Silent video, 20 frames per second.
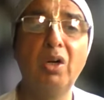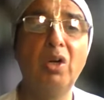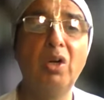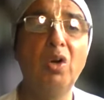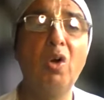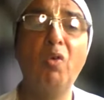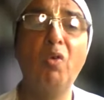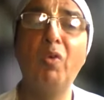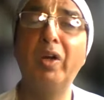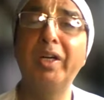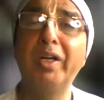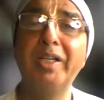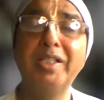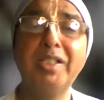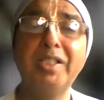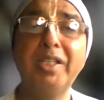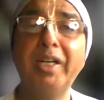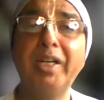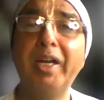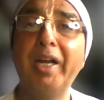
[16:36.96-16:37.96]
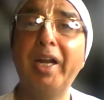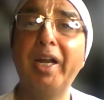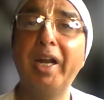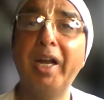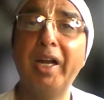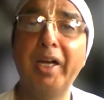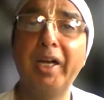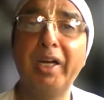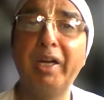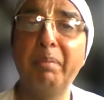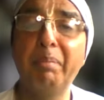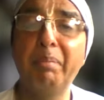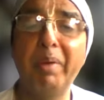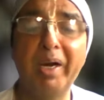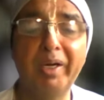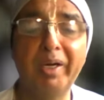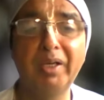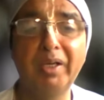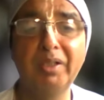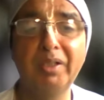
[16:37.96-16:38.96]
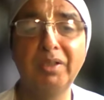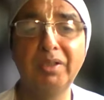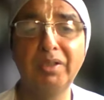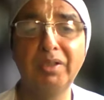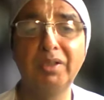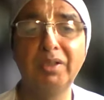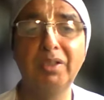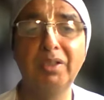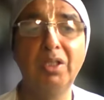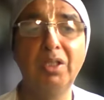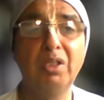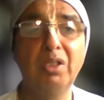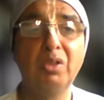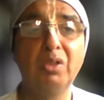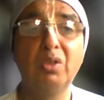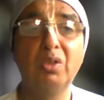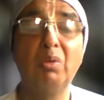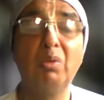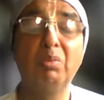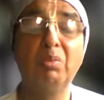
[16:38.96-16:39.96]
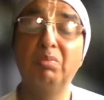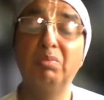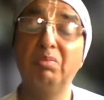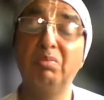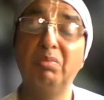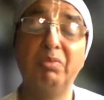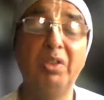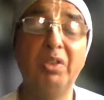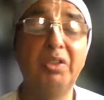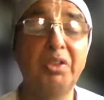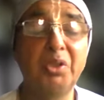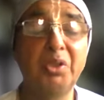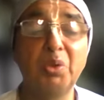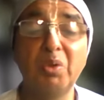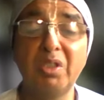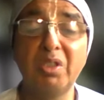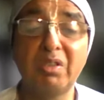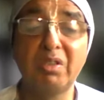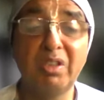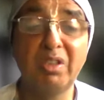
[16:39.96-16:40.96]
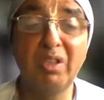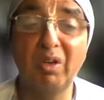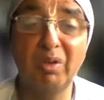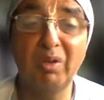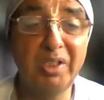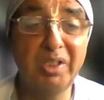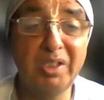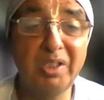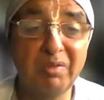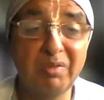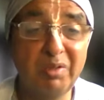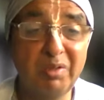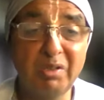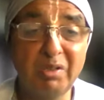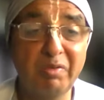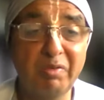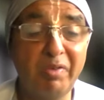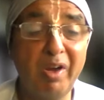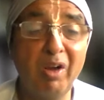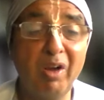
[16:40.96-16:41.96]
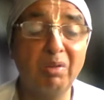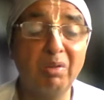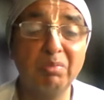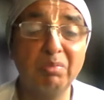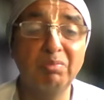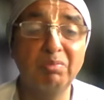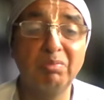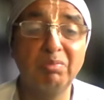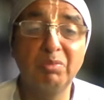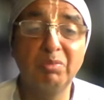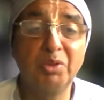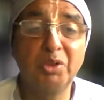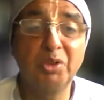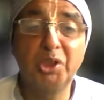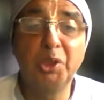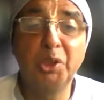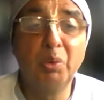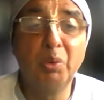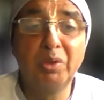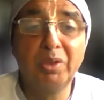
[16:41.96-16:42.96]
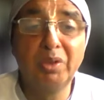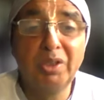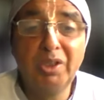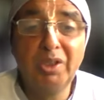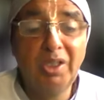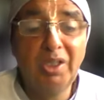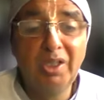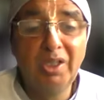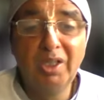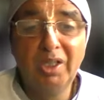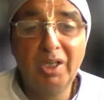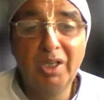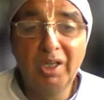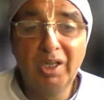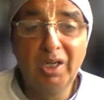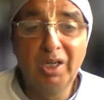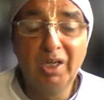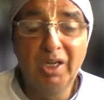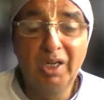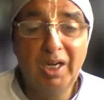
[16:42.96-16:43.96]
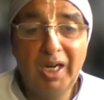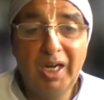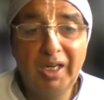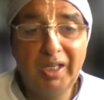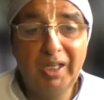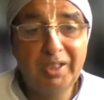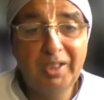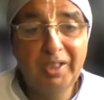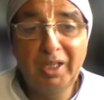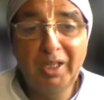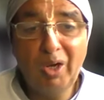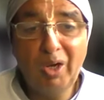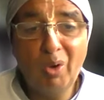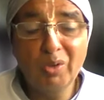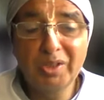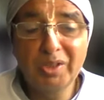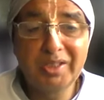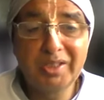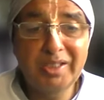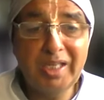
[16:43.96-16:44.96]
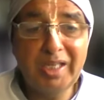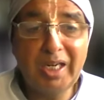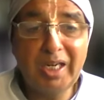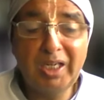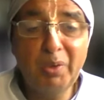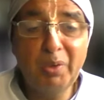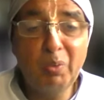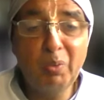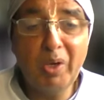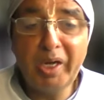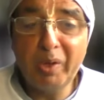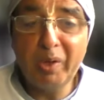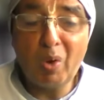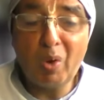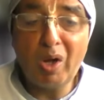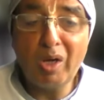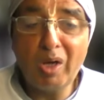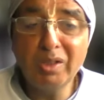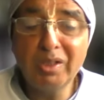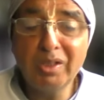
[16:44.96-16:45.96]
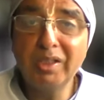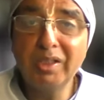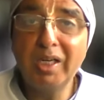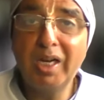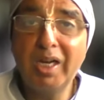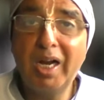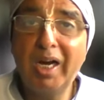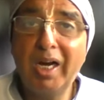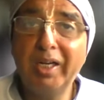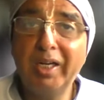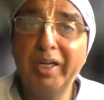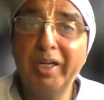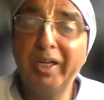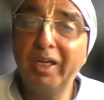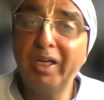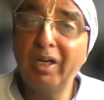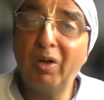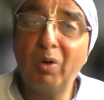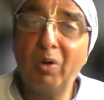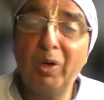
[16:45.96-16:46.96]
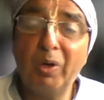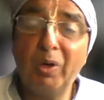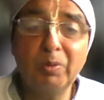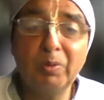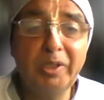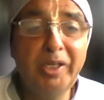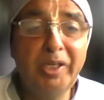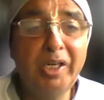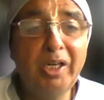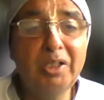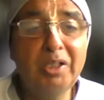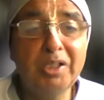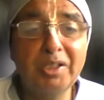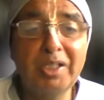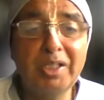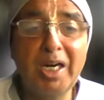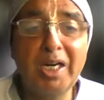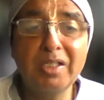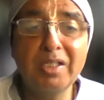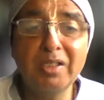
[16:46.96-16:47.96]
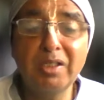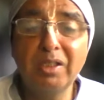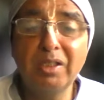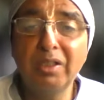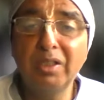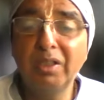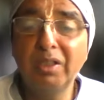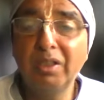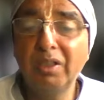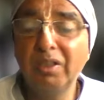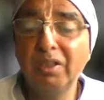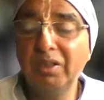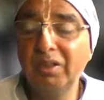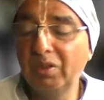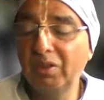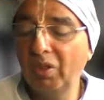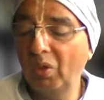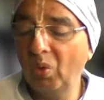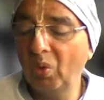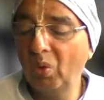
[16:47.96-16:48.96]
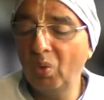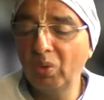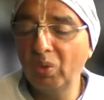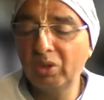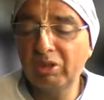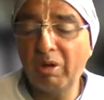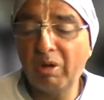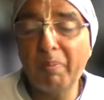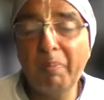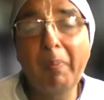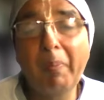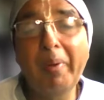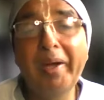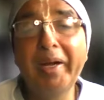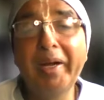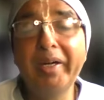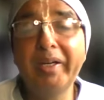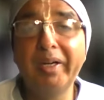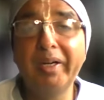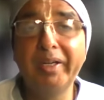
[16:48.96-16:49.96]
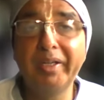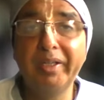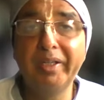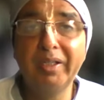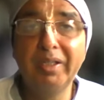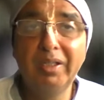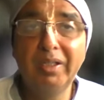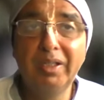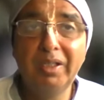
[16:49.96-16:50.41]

No one is independent. So Vittasur is, you know, is is well tuned and he knows exactly what he wants and he uh, he understands the Lord completely